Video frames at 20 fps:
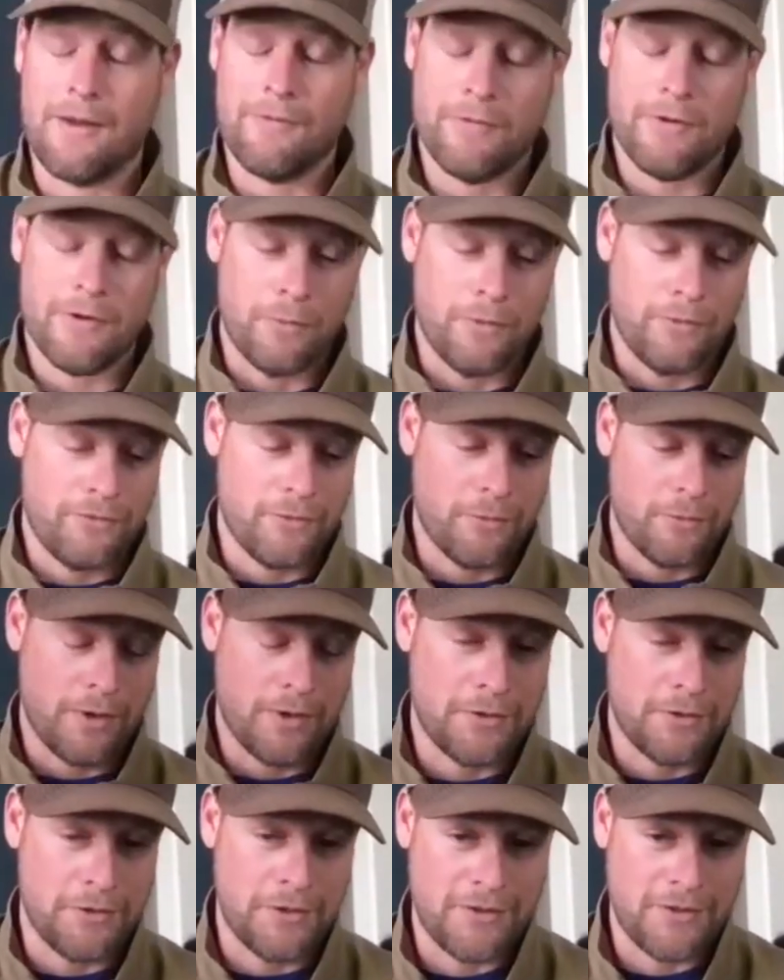Everett was the
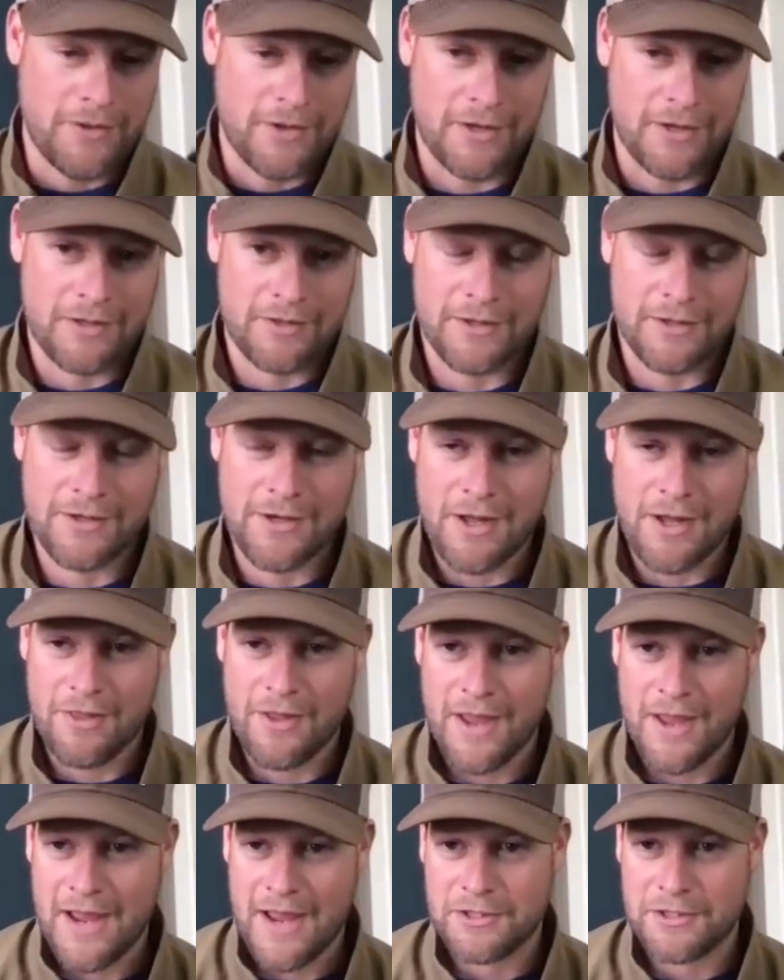one who did the call
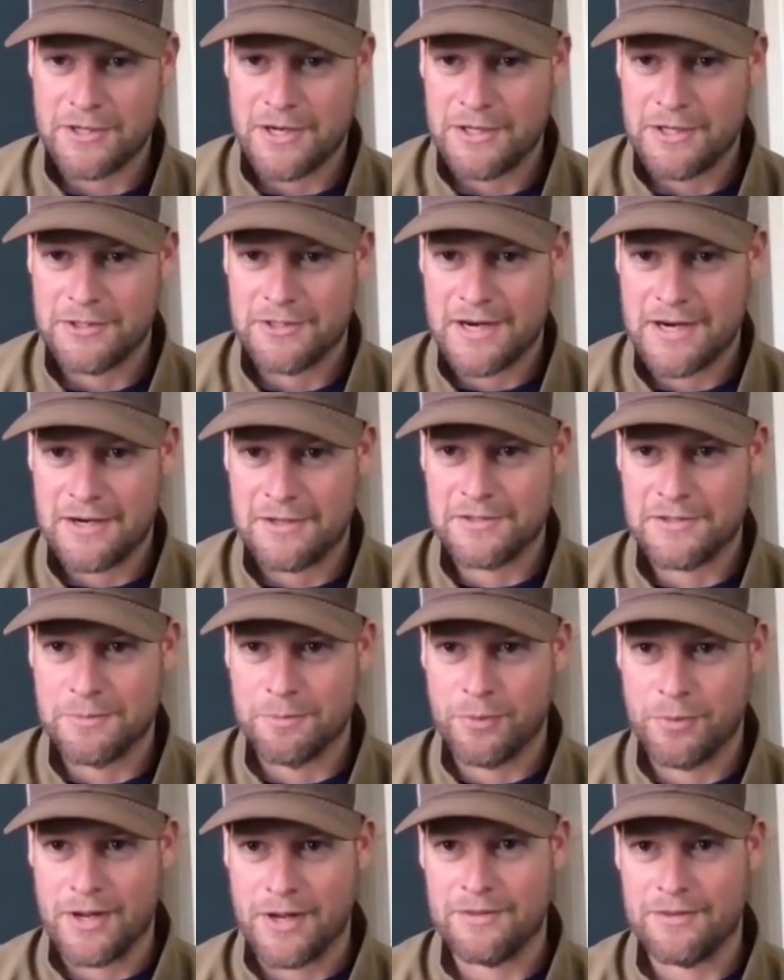to action. I just kind of
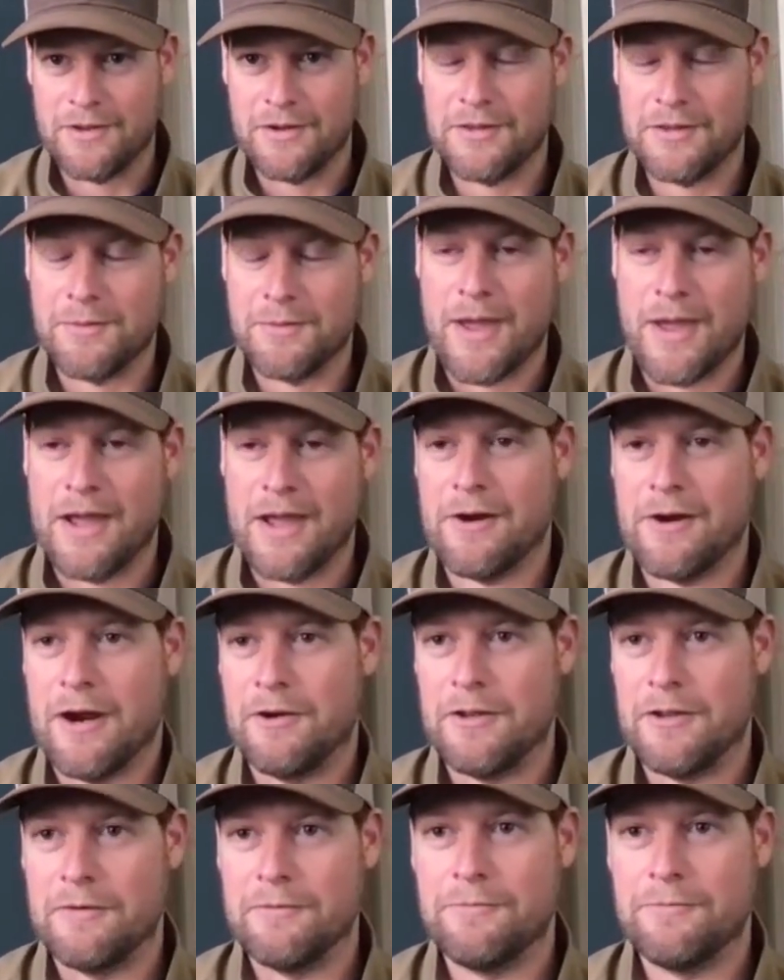supplied the
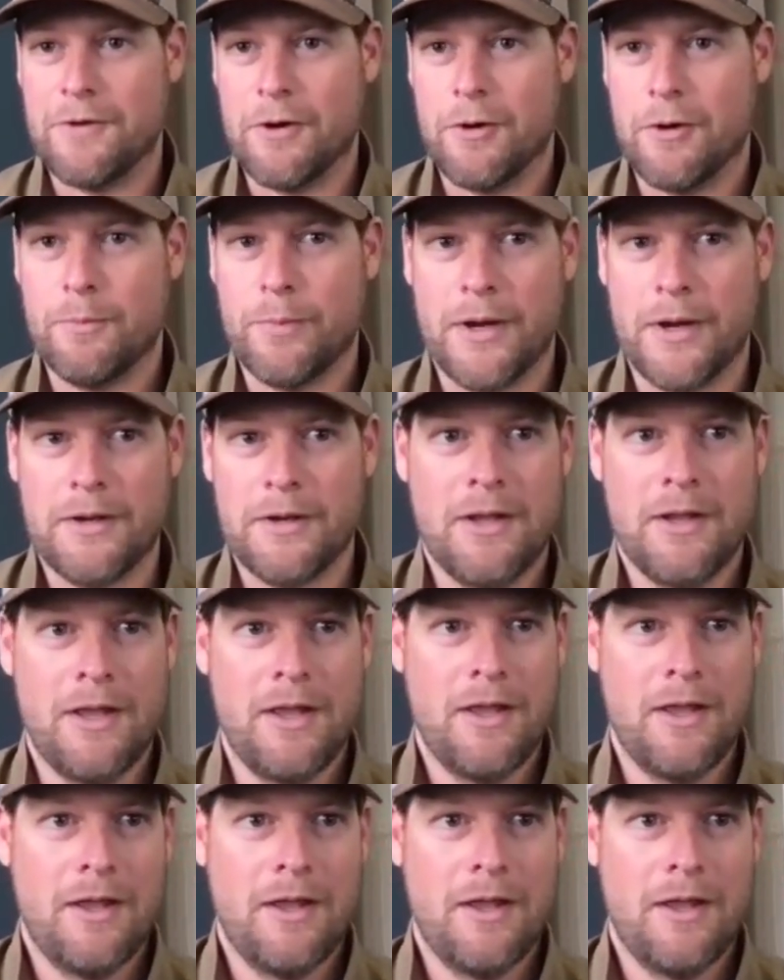background info. But,